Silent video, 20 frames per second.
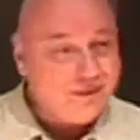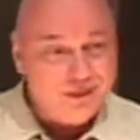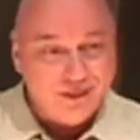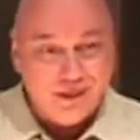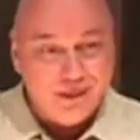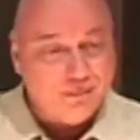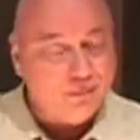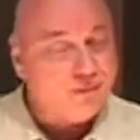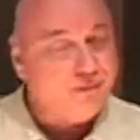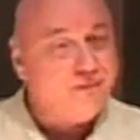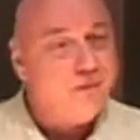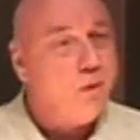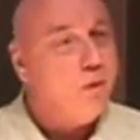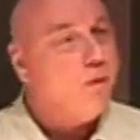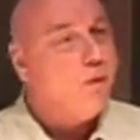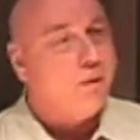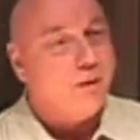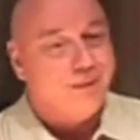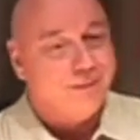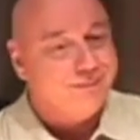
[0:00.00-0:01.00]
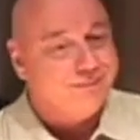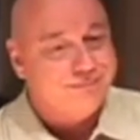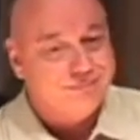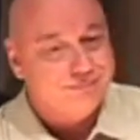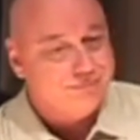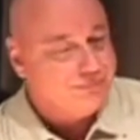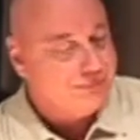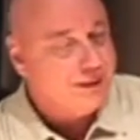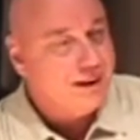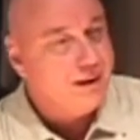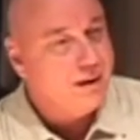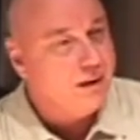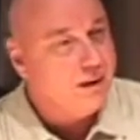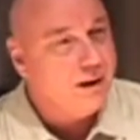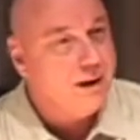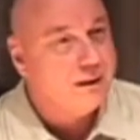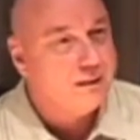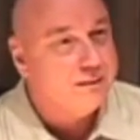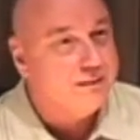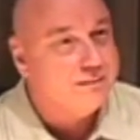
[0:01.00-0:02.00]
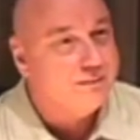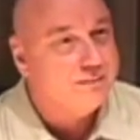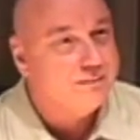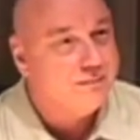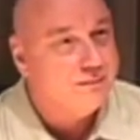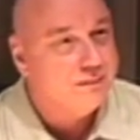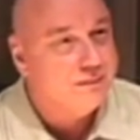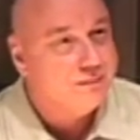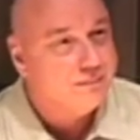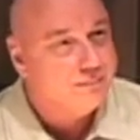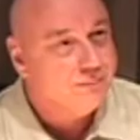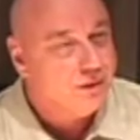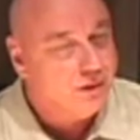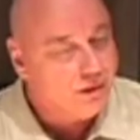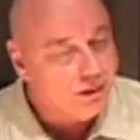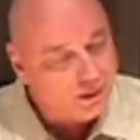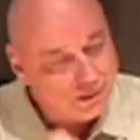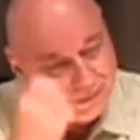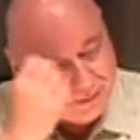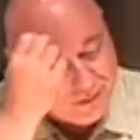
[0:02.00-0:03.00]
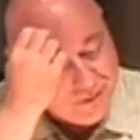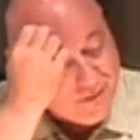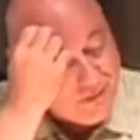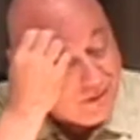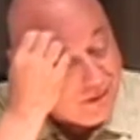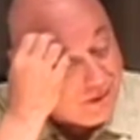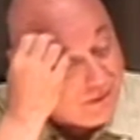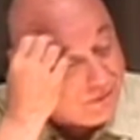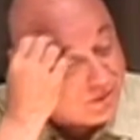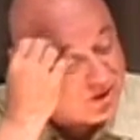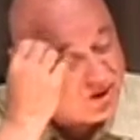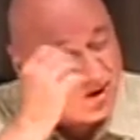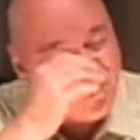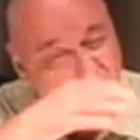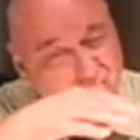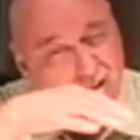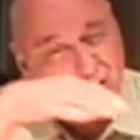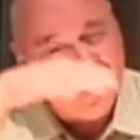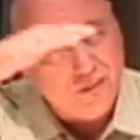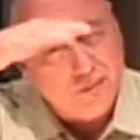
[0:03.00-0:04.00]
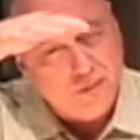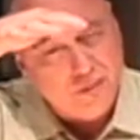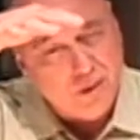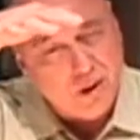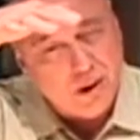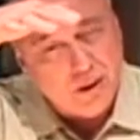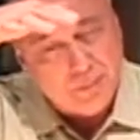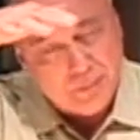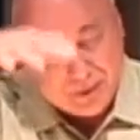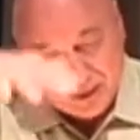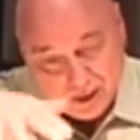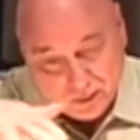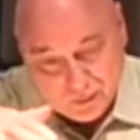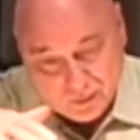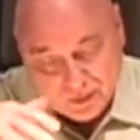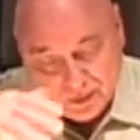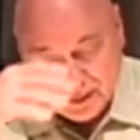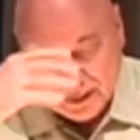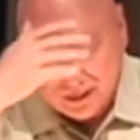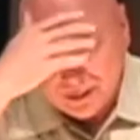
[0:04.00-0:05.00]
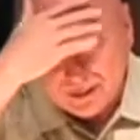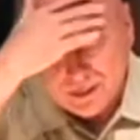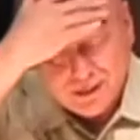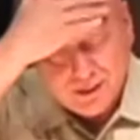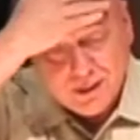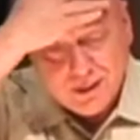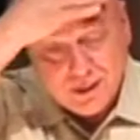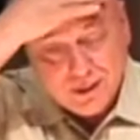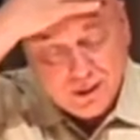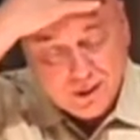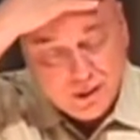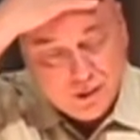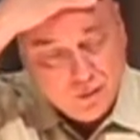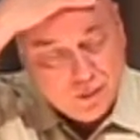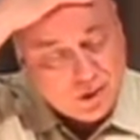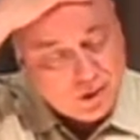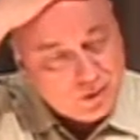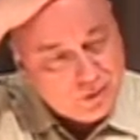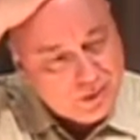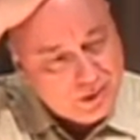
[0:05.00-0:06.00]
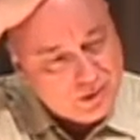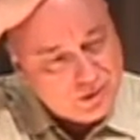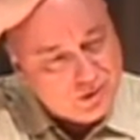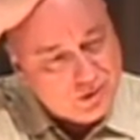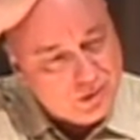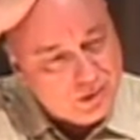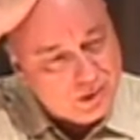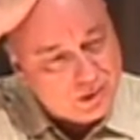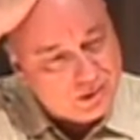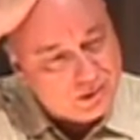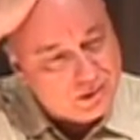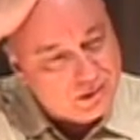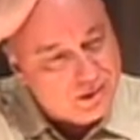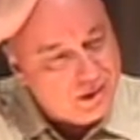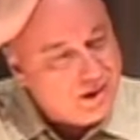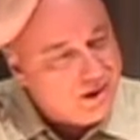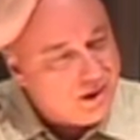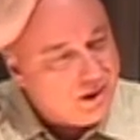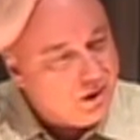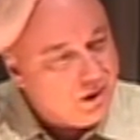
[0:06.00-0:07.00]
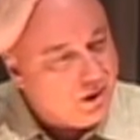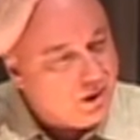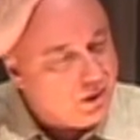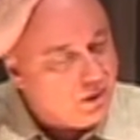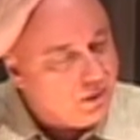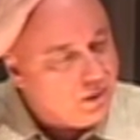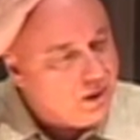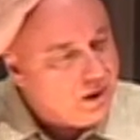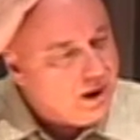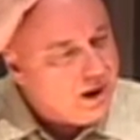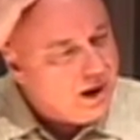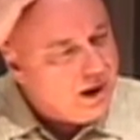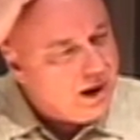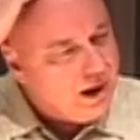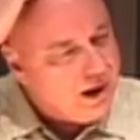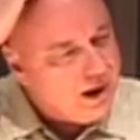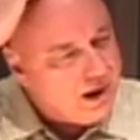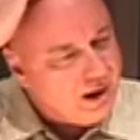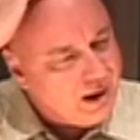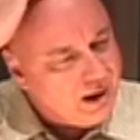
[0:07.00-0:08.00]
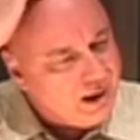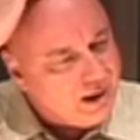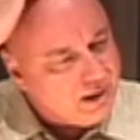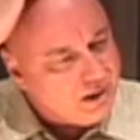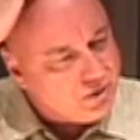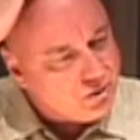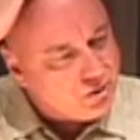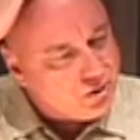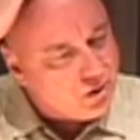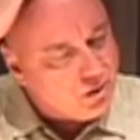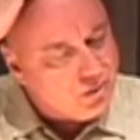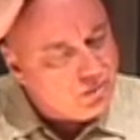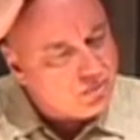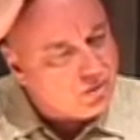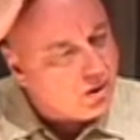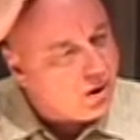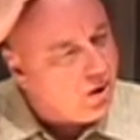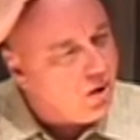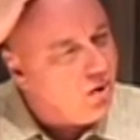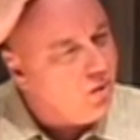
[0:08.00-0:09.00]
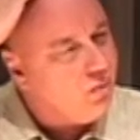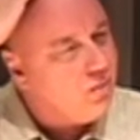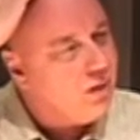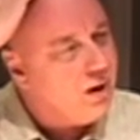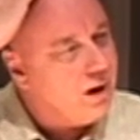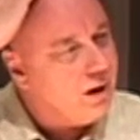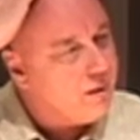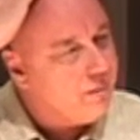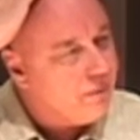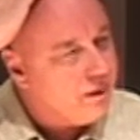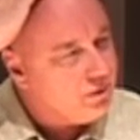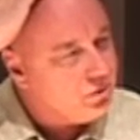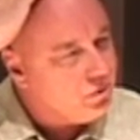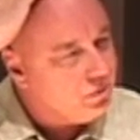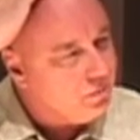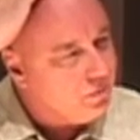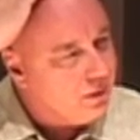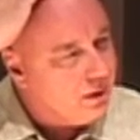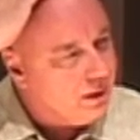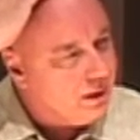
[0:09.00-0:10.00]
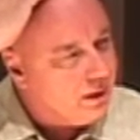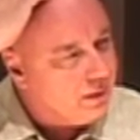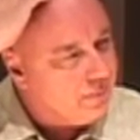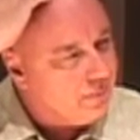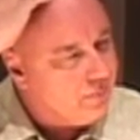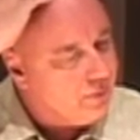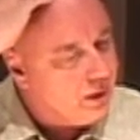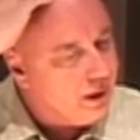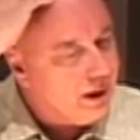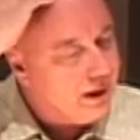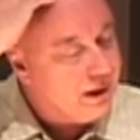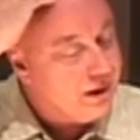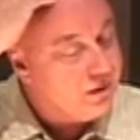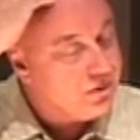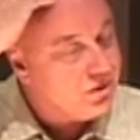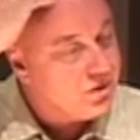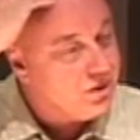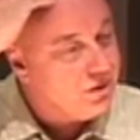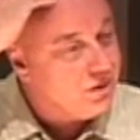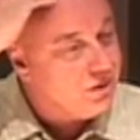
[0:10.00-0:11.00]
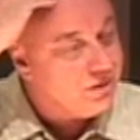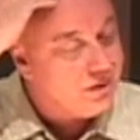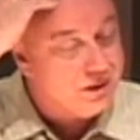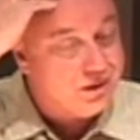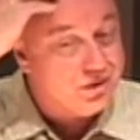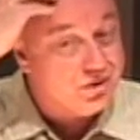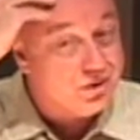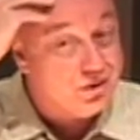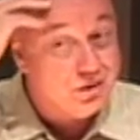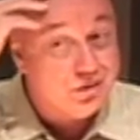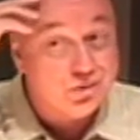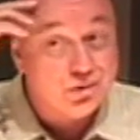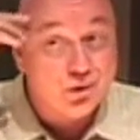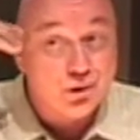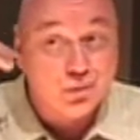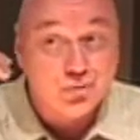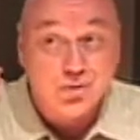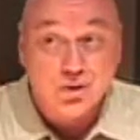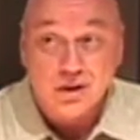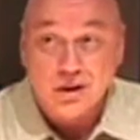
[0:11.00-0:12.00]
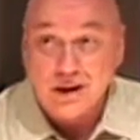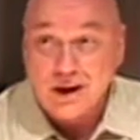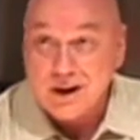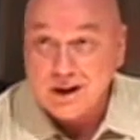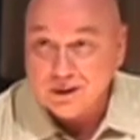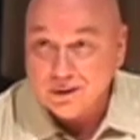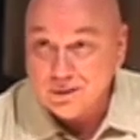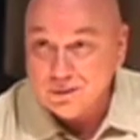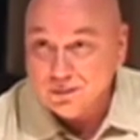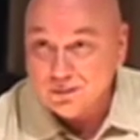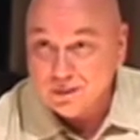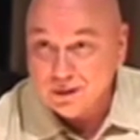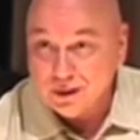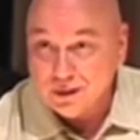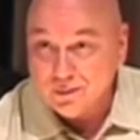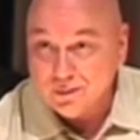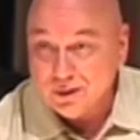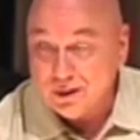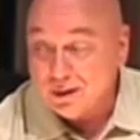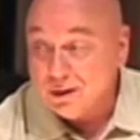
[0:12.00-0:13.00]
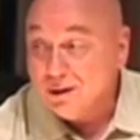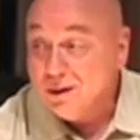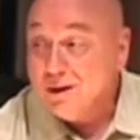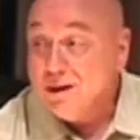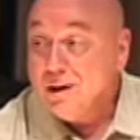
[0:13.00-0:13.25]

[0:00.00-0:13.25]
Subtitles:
Number 4, down an octave, started off up and then went down. What a great choice, and it shows a whole lot about your playing, and it still shows legato really well.